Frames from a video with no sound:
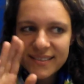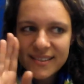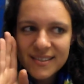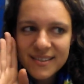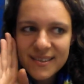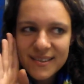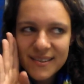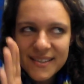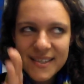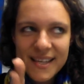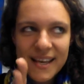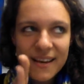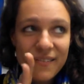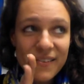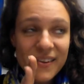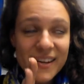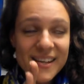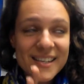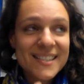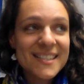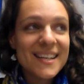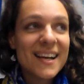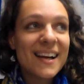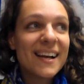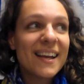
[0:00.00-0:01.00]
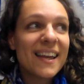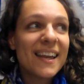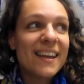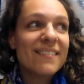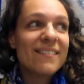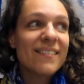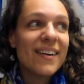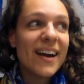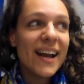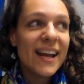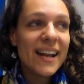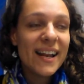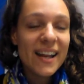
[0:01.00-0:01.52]
As soon as I finish talking,
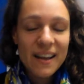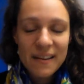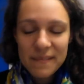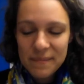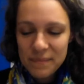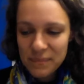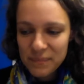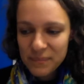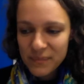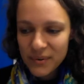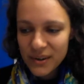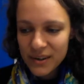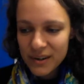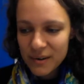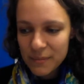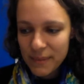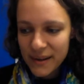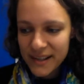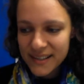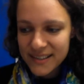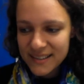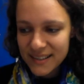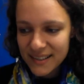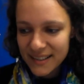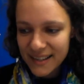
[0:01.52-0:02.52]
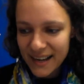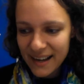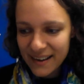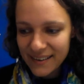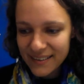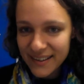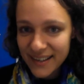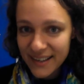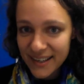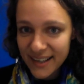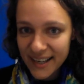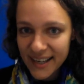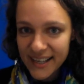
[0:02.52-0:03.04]
write it, put your pencil
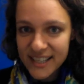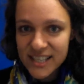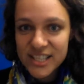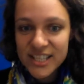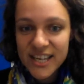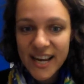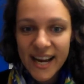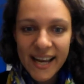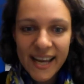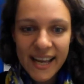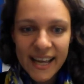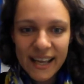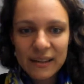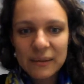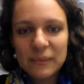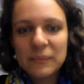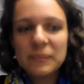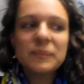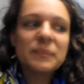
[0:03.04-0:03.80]
down, and check it.